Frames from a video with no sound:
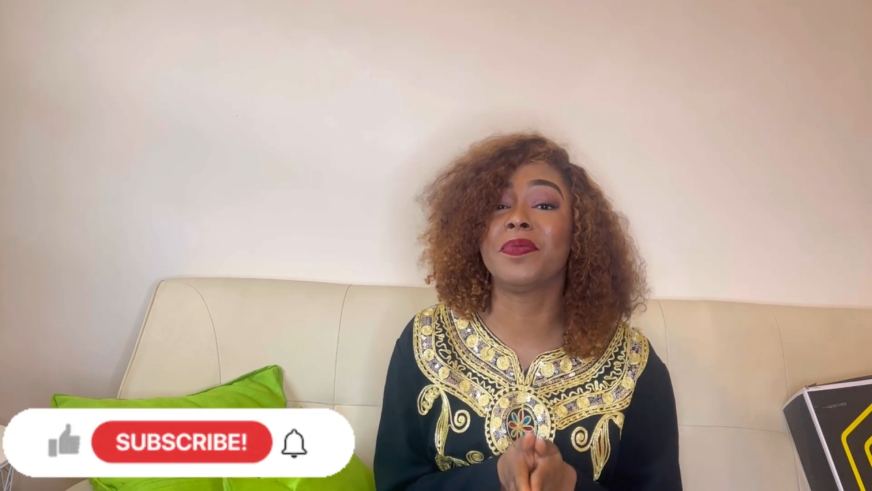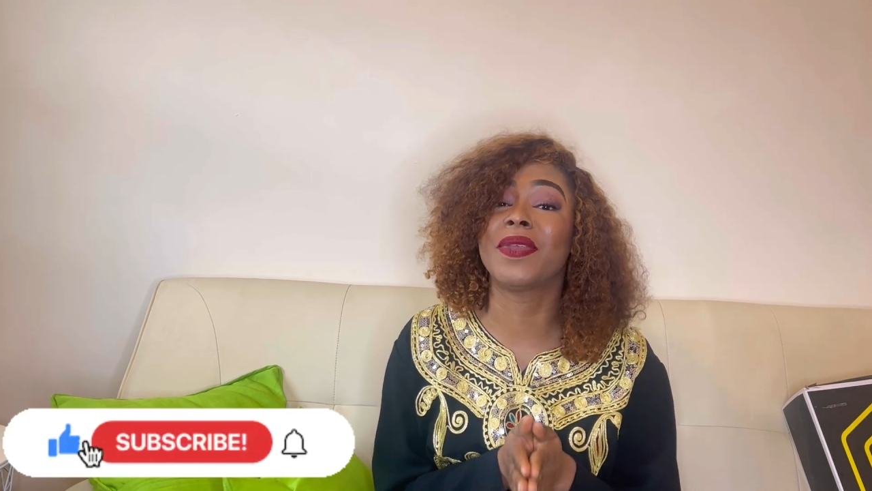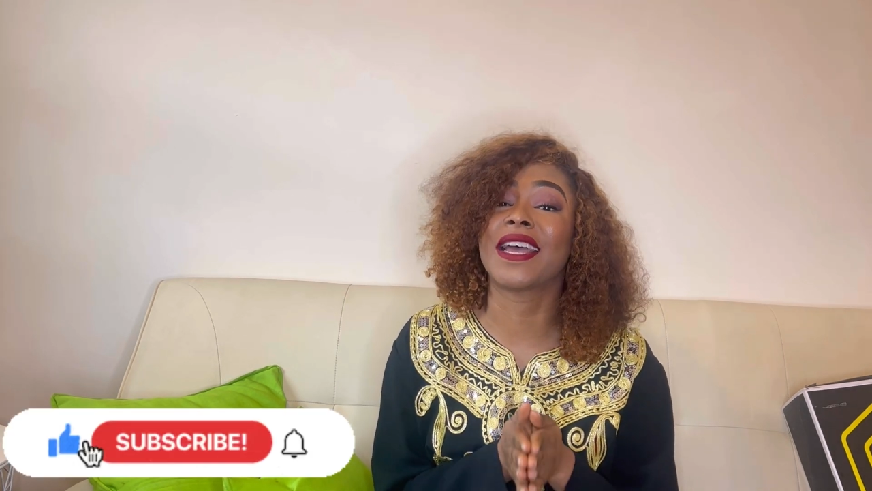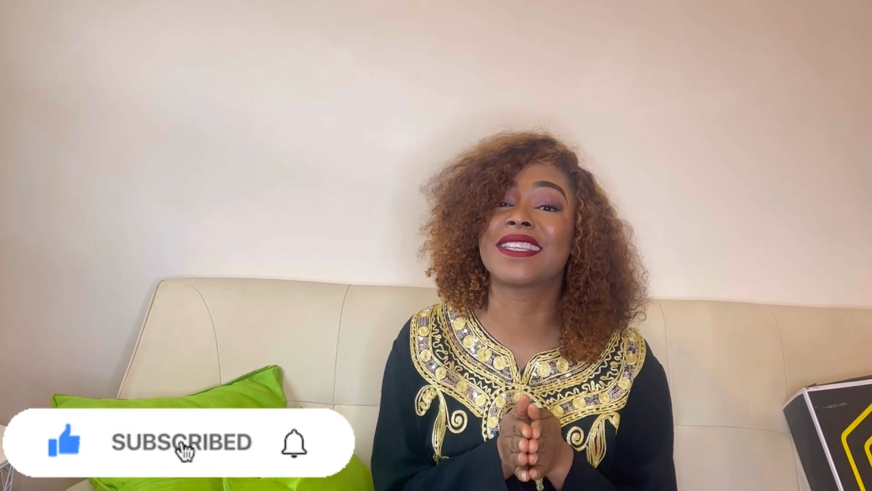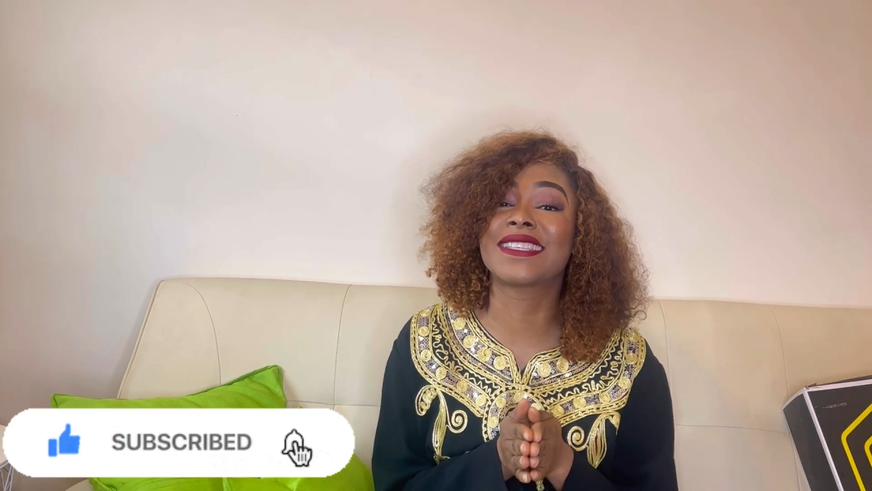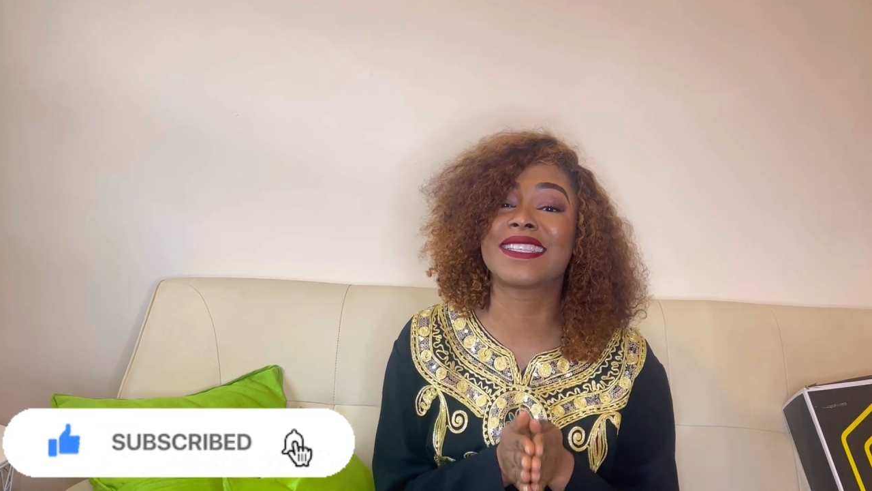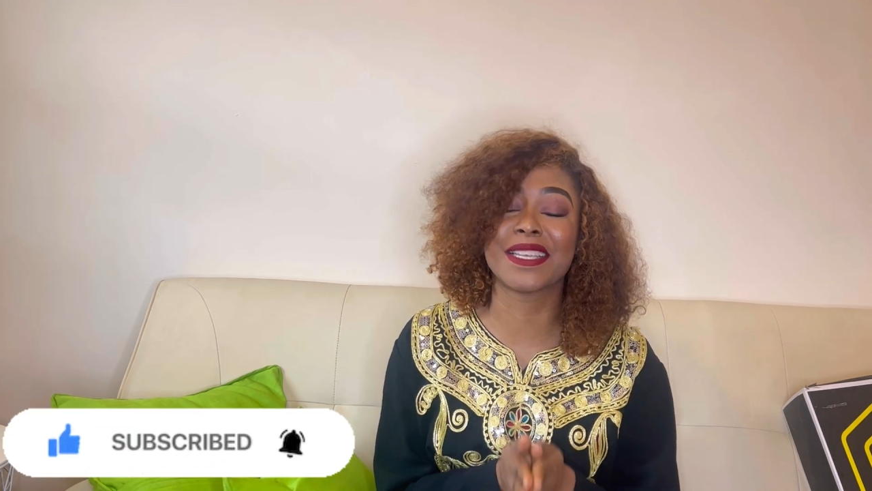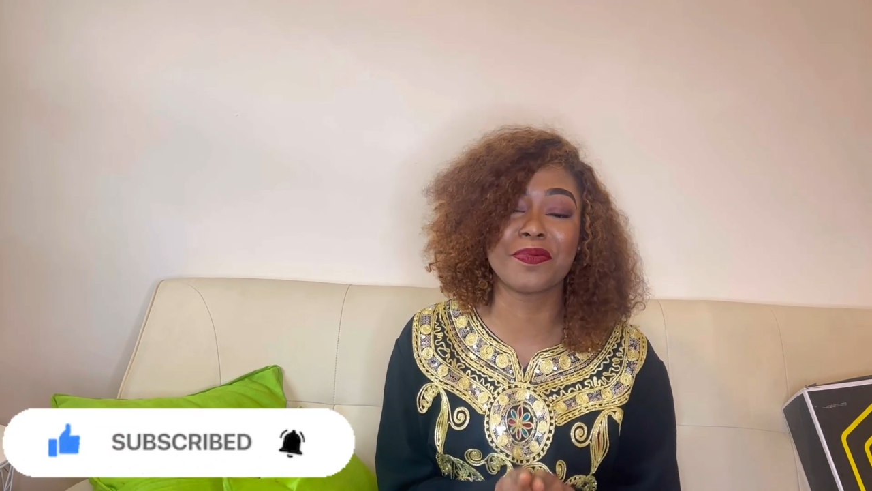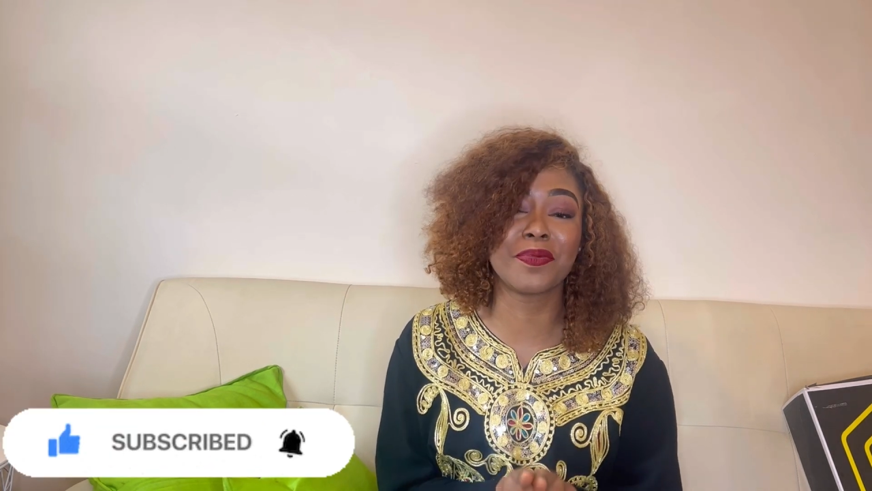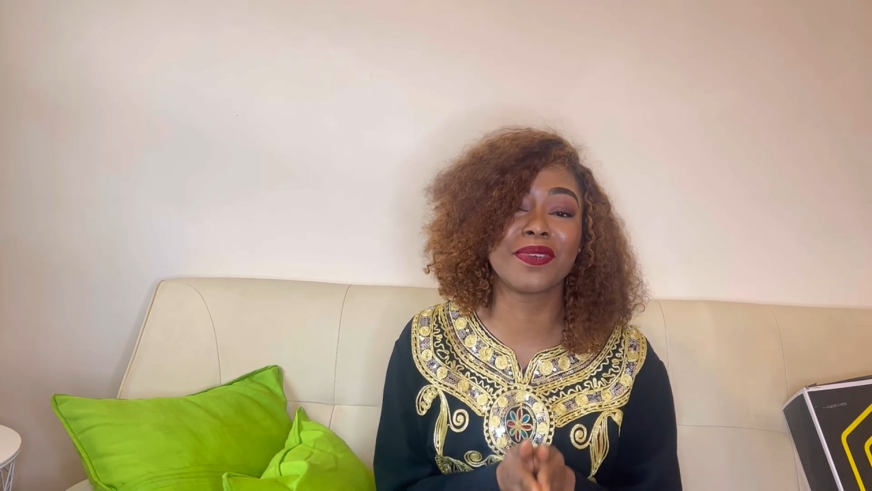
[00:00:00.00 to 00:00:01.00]
be as
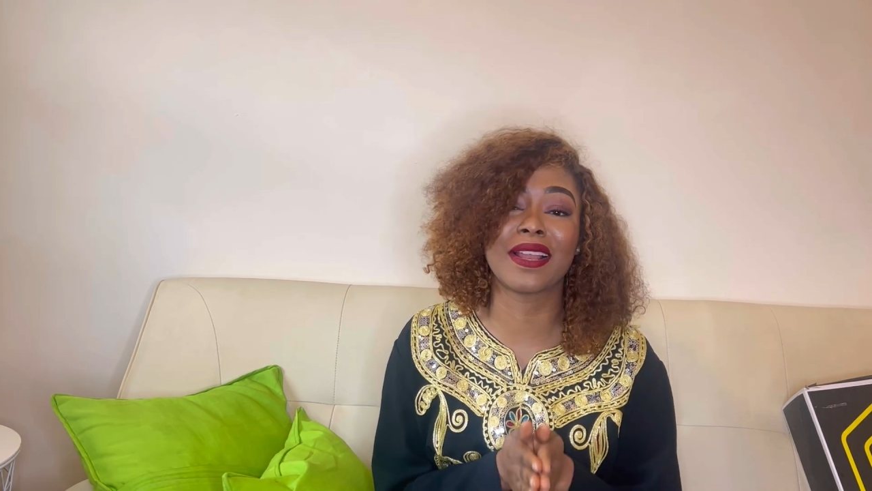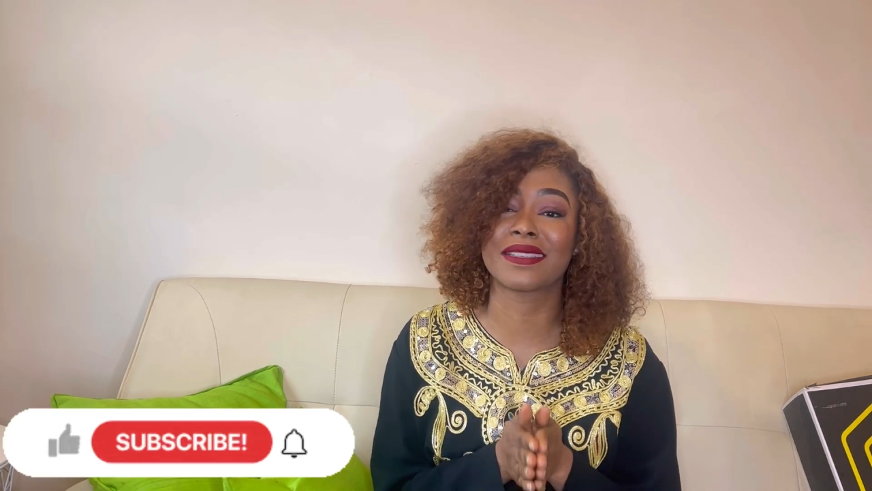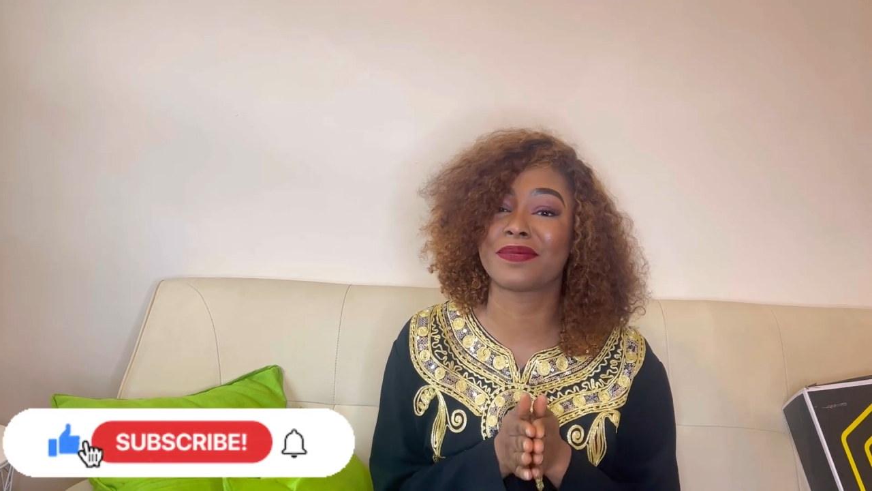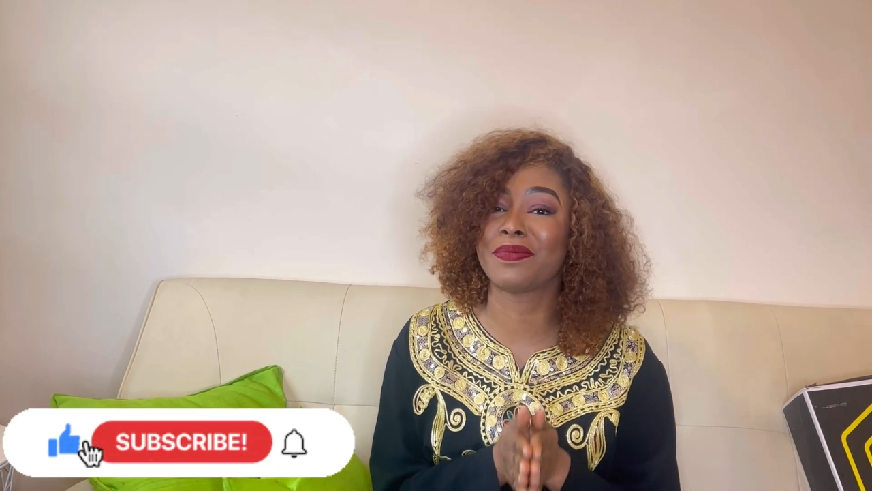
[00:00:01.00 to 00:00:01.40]
simple as